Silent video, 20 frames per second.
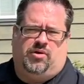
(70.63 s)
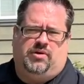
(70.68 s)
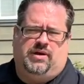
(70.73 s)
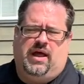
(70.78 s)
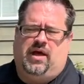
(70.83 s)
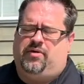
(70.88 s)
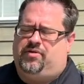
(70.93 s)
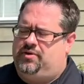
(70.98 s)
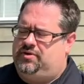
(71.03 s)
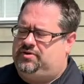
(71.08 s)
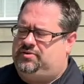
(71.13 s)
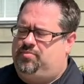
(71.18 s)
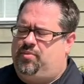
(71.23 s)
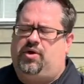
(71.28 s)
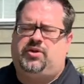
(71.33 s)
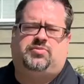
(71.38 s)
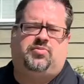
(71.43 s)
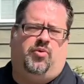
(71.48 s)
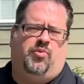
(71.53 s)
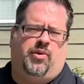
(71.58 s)
Now, there's
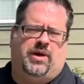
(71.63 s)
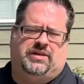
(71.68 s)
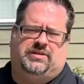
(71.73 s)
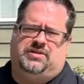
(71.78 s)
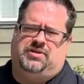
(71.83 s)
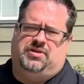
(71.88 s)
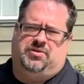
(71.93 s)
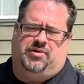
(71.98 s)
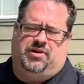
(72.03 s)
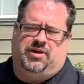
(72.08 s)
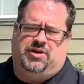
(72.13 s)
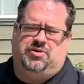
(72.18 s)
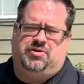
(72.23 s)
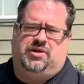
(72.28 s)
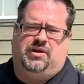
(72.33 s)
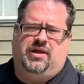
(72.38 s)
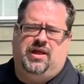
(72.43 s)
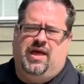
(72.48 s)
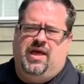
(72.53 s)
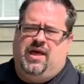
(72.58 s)
multiple ways to do it. You
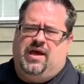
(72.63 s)
can